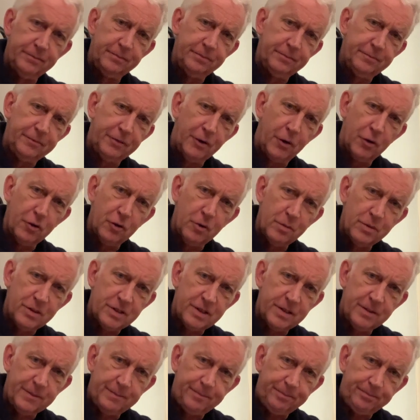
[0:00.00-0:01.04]
forums
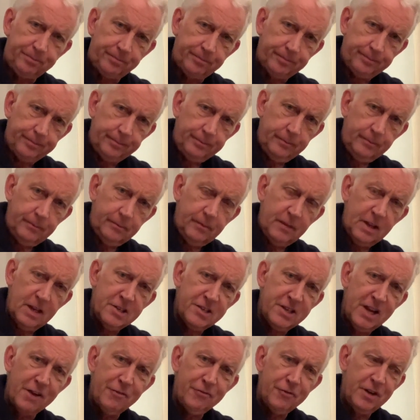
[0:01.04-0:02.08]
and
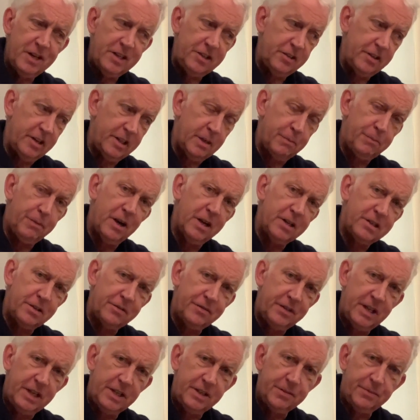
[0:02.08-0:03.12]
stuff recently, the price of
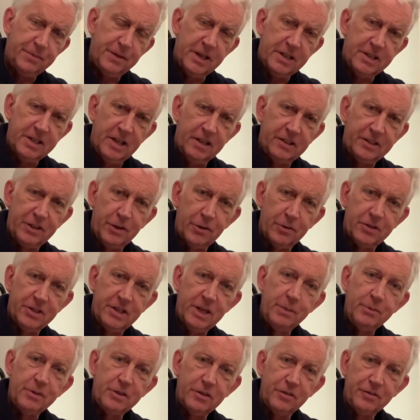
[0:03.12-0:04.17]
these Excelsiors
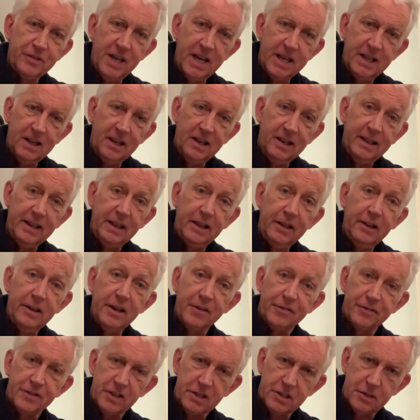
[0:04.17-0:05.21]
seems to have taken a little
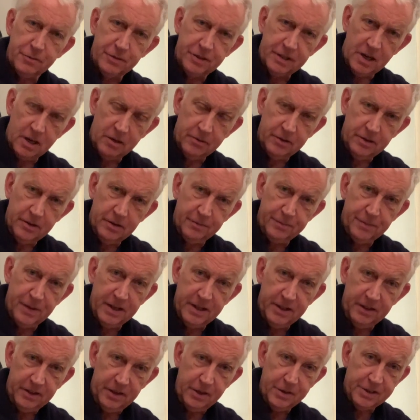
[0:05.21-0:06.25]
lift as a result of my
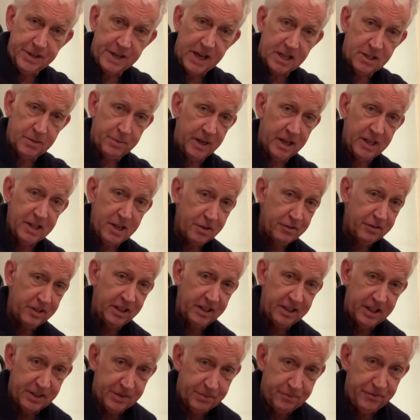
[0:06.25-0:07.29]
enthusiasm. I don't think
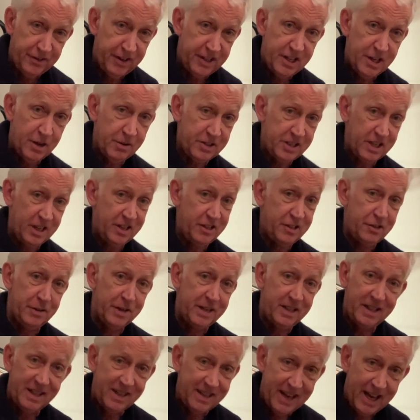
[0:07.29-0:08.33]
this video is going to do
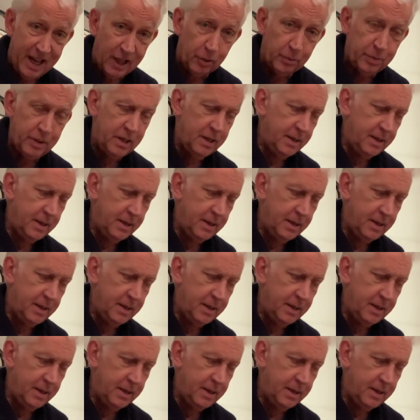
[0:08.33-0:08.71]
anything to help.